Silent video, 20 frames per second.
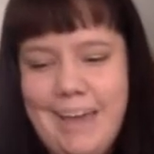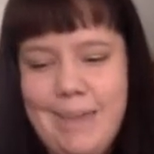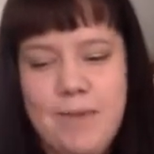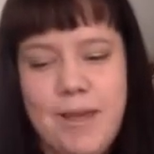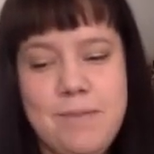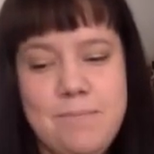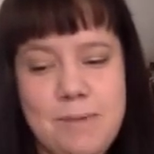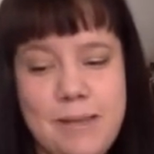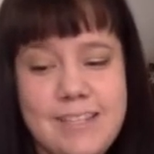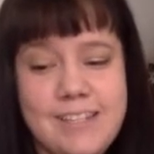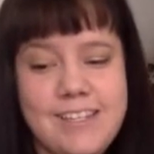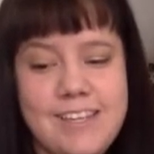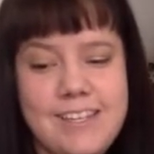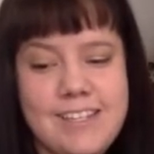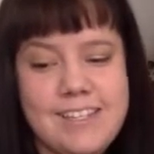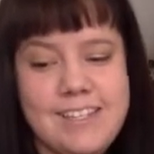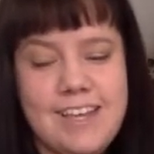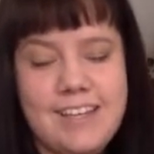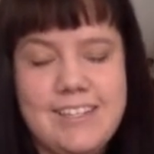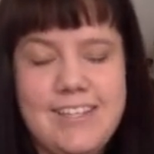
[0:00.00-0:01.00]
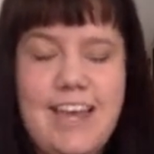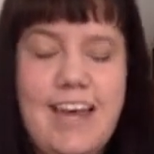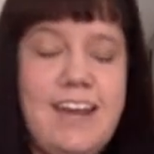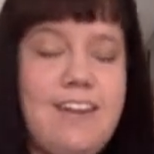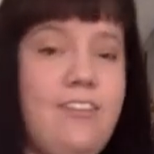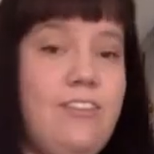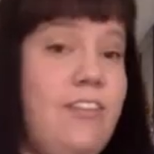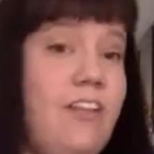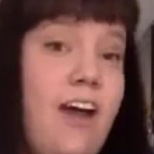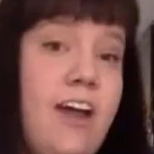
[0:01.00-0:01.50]
and my business has had
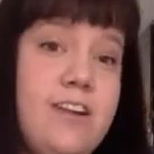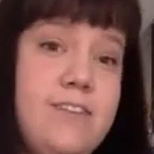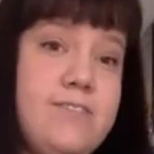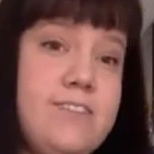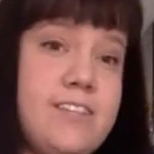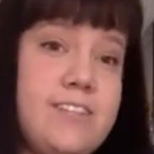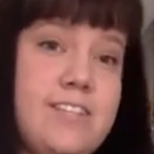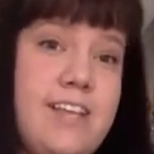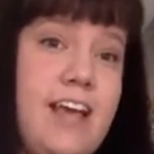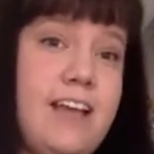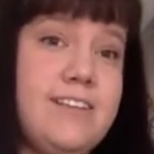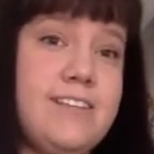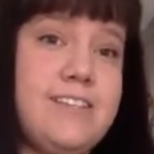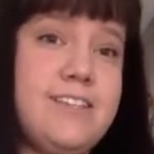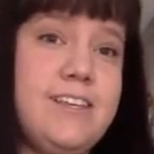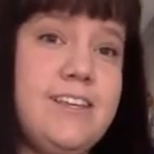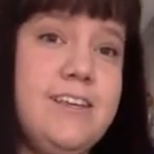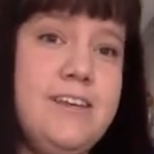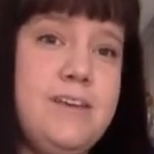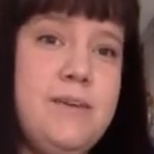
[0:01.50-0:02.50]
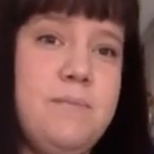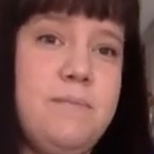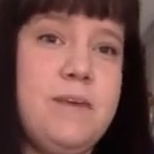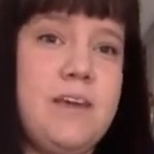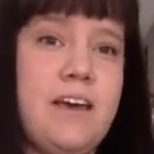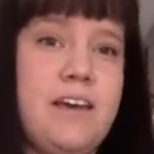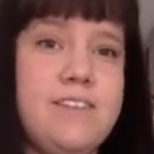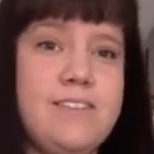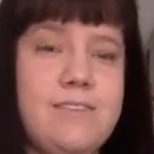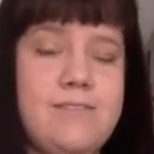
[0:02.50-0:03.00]
a lot of success
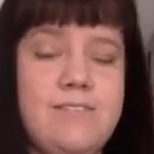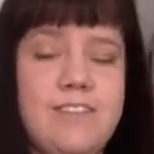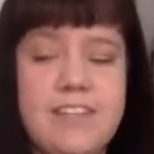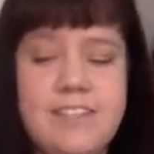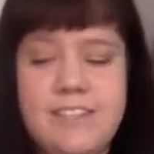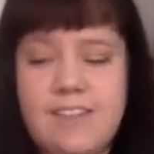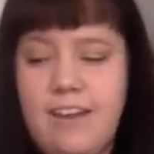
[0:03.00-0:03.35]
because of this